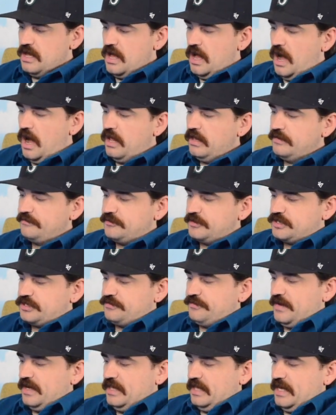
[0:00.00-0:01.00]
all of which
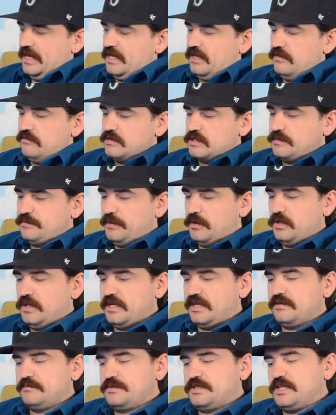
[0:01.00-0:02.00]
felt like he was
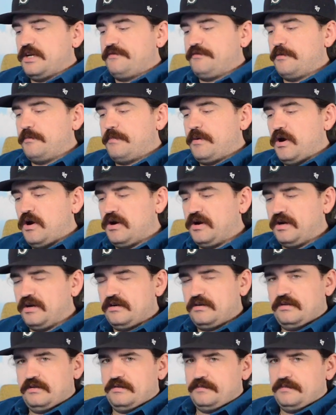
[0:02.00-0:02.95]
pulling himself apart.